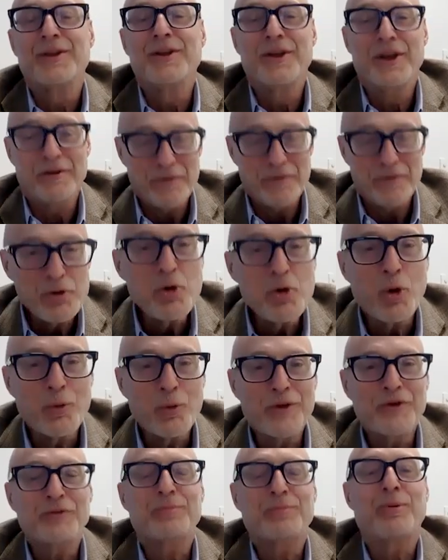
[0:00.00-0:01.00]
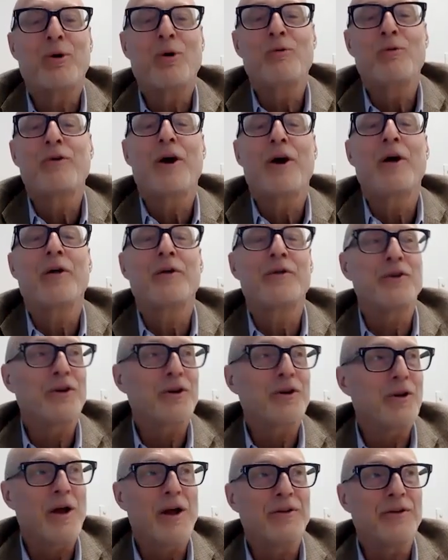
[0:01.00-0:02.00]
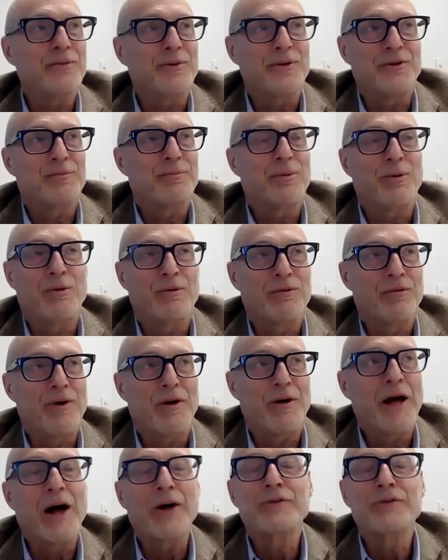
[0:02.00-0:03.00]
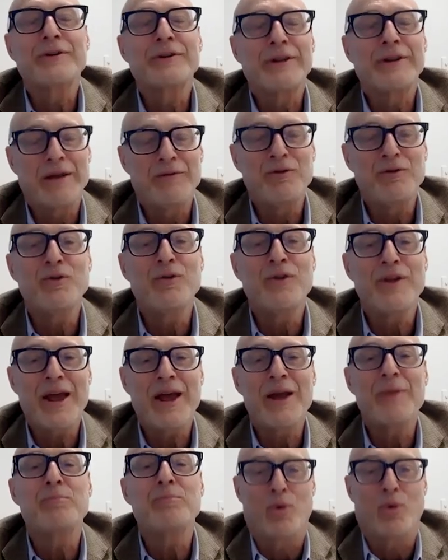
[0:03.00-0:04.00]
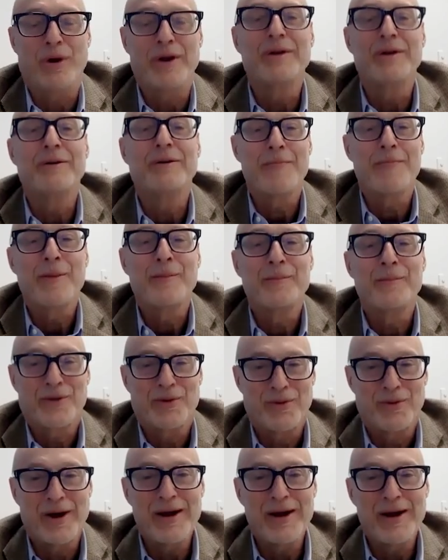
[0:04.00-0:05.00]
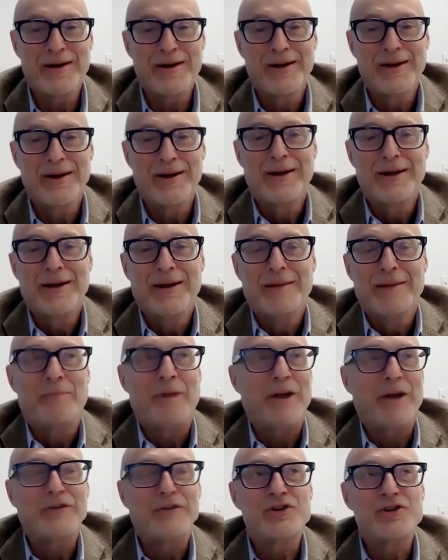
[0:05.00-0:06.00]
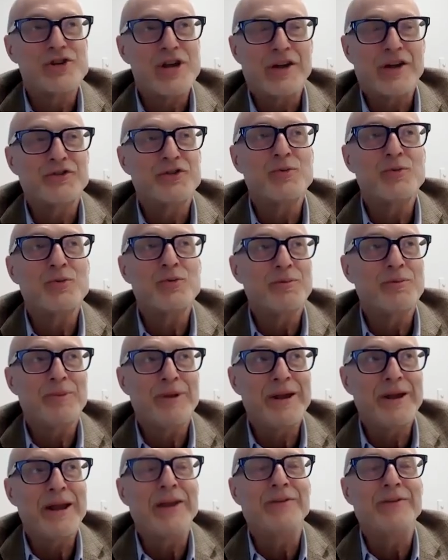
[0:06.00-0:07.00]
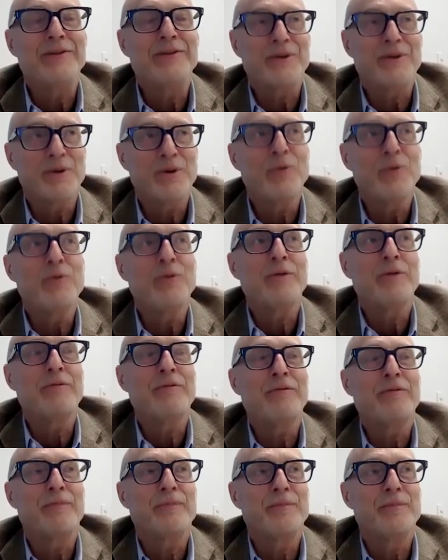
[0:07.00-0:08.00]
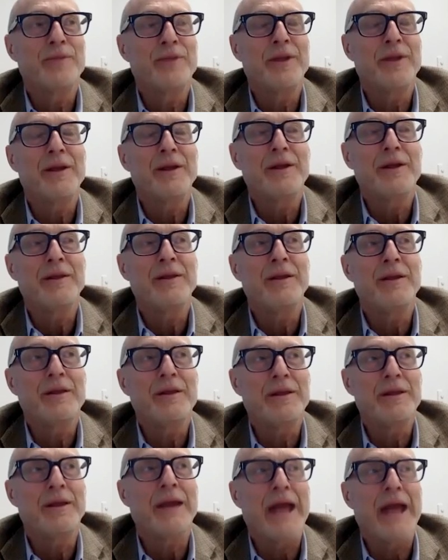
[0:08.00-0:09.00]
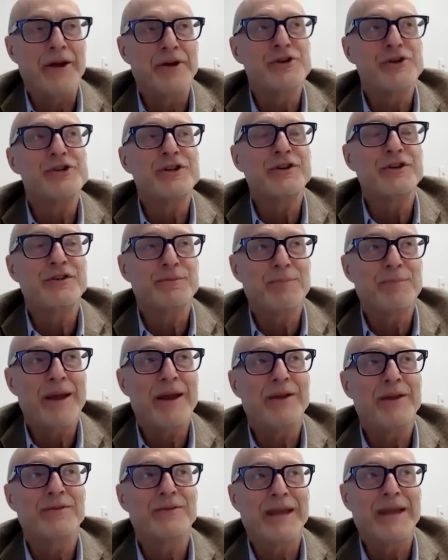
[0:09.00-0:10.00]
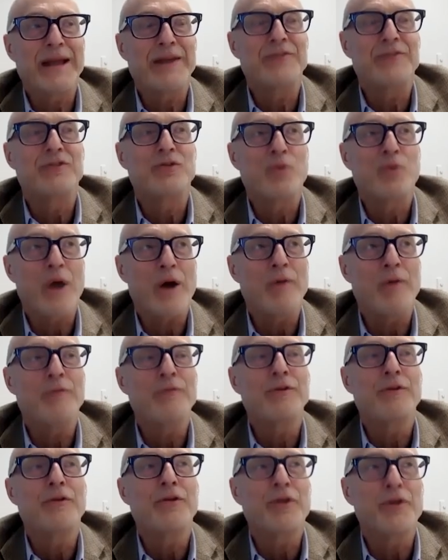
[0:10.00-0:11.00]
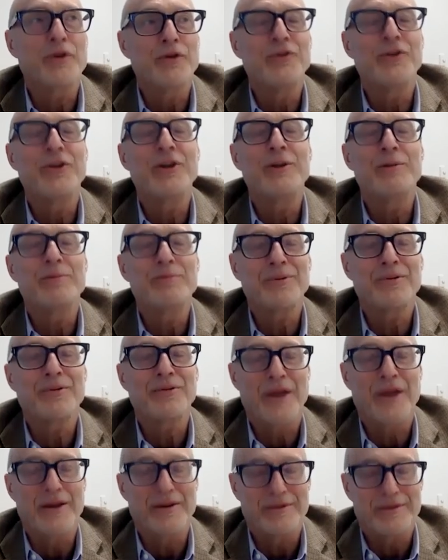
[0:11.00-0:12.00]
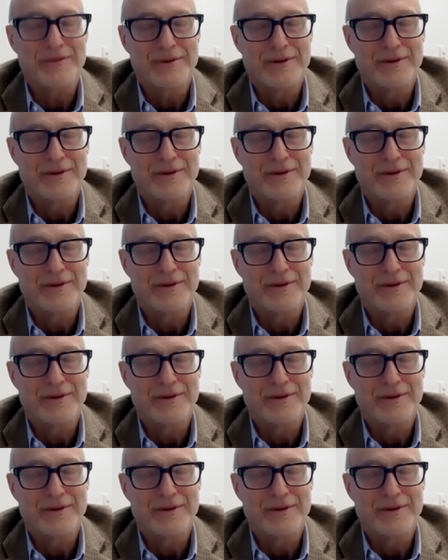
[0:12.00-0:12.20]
given your risk profile and your client's risk profile, I'll give you the endpoint, right? My suggestion would be until the The, the, the energy space gets twelve to thirteen percent